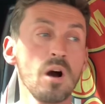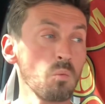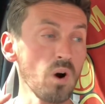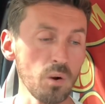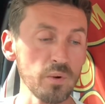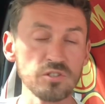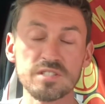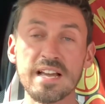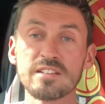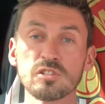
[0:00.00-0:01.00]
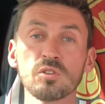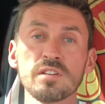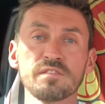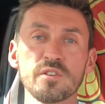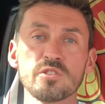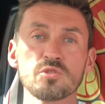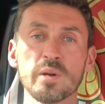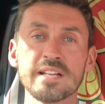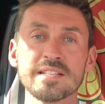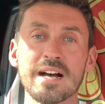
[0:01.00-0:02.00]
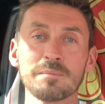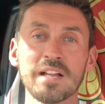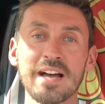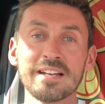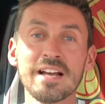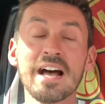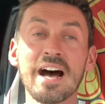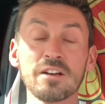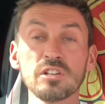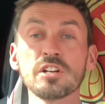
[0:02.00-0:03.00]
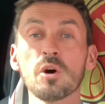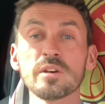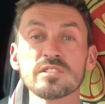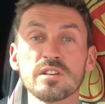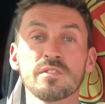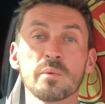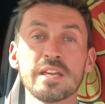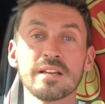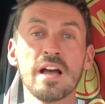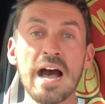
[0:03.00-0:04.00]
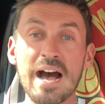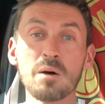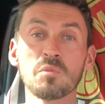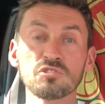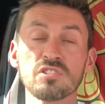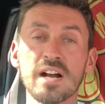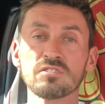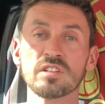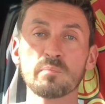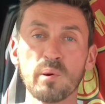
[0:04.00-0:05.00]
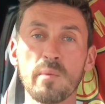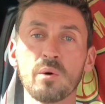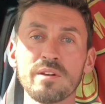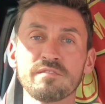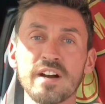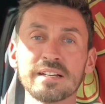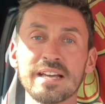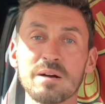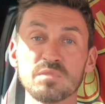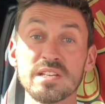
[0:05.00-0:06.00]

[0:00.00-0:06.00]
What I will say is, looking through your Twitter timeline, I only noticed the other week how much you're actually promoting VanCam.